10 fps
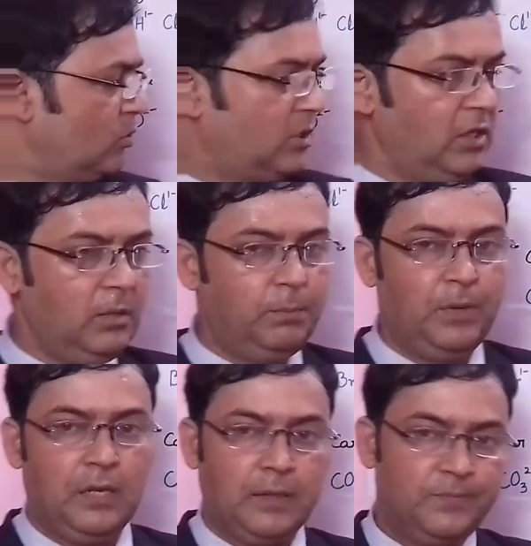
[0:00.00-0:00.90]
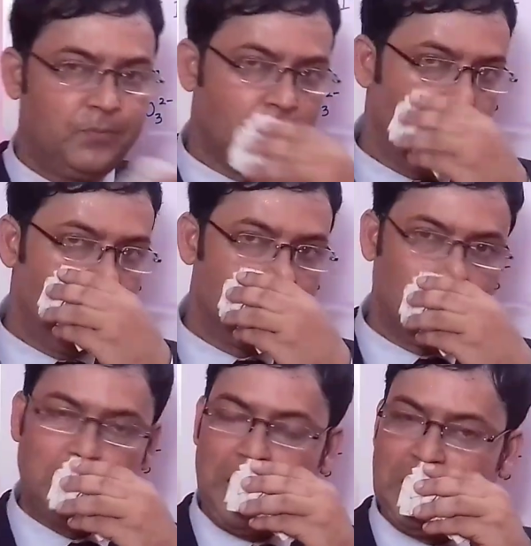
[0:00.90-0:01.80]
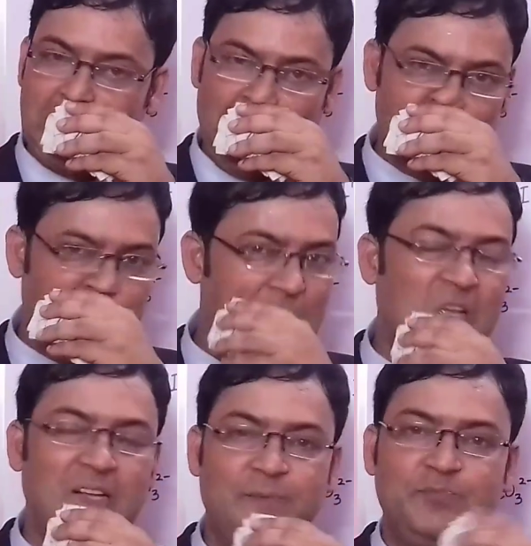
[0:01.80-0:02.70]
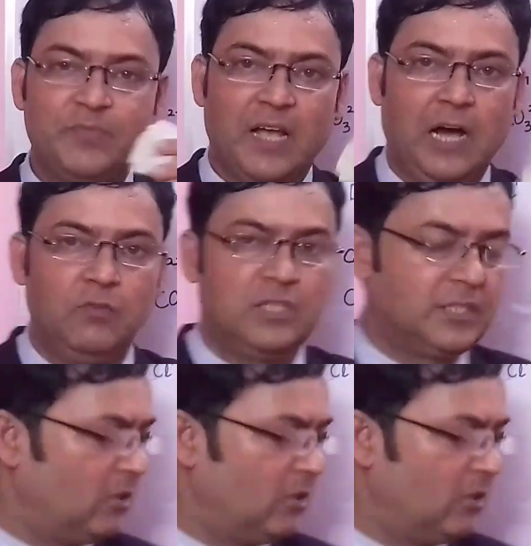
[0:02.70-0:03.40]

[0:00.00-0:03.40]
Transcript: potin pin so the entire thing how it